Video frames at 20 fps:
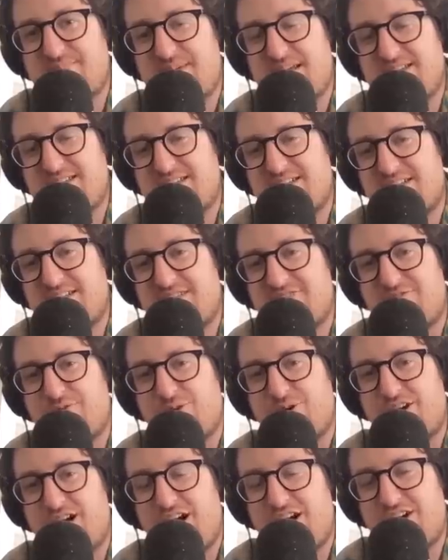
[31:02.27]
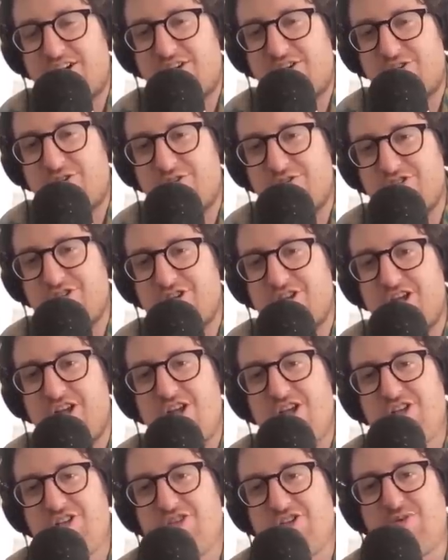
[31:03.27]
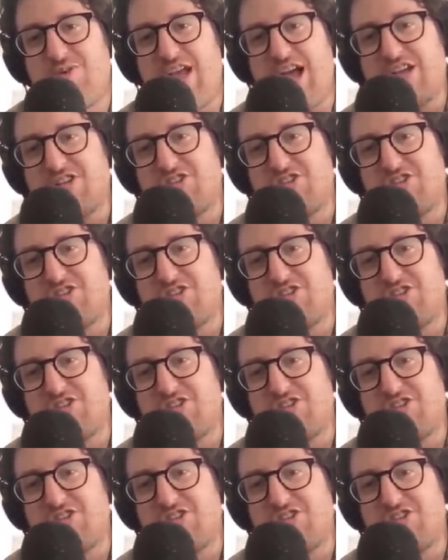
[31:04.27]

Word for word: and is basically a foregone conclusion, you